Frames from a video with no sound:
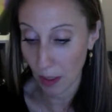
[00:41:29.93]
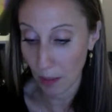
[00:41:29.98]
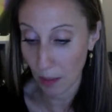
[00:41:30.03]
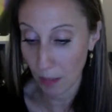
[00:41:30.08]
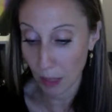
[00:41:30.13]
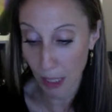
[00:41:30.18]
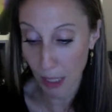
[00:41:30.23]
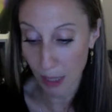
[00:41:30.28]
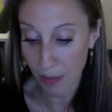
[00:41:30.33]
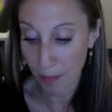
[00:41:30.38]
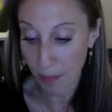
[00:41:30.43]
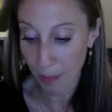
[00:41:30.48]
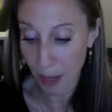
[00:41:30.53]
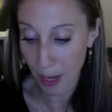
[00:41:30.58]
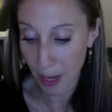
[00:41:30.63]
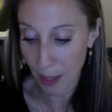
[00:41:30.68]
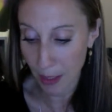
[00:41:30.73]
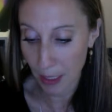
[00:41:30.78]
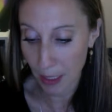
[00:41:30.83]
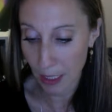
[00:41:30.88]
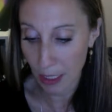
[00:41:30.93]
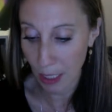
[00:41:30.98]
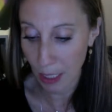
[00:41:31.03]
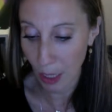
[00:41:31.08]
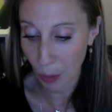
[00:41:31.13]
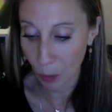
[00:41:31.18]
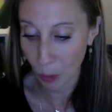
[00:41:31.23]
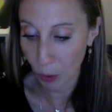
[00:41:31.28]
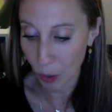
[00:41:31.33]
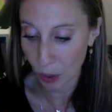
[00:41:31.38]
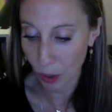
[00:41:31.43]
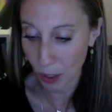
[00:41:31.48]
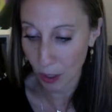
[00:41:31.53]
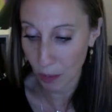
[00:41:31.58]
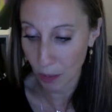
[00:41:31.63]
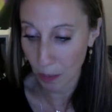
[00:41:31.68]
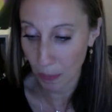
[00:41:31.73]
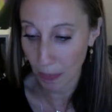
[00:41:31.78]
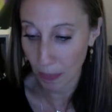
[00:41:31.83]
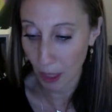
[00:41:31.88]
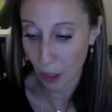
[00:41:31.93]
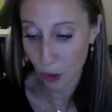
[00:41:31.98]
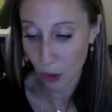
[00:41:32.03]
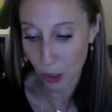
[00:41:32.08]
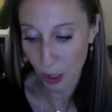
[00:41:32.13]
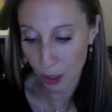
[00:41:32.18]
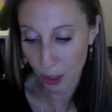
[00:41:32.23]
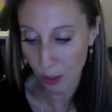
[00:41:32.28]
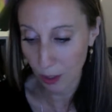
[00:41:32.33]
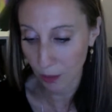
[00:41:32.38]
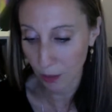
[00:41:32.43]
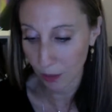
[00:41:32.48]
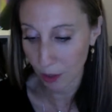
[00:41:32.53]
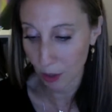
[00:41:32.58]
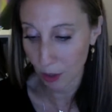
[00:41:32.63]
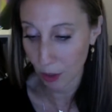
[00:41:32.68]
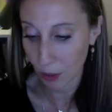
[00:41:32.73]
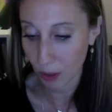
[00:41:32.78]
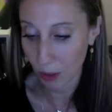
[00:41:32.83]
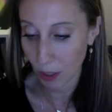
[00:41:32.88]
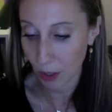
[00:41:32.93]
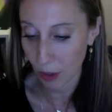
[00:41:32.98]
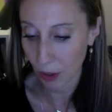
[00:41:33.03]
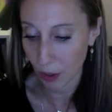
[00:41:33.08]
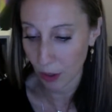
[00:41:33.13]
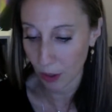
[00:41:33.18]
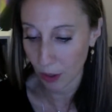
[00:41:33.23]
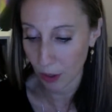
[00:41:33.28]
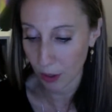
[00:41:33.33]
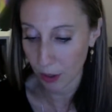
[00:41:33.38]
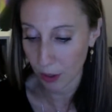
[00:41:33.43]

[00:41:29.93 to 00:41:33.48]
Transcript: But if man is not worthy, she is given to another.